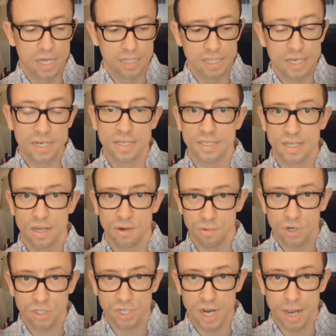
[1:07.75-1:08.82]
leading design
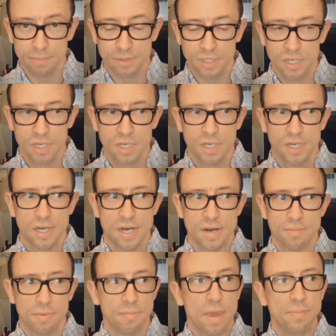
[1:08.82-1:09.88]
workshops,
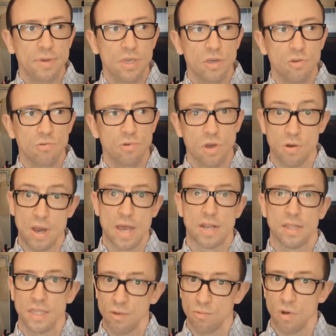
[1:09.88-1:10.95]
but maybe you know how to
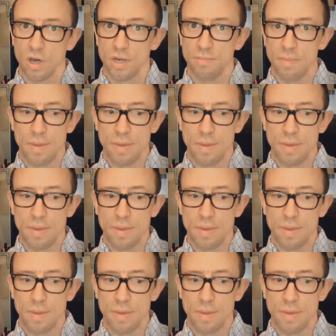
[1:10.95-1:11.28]
lead one.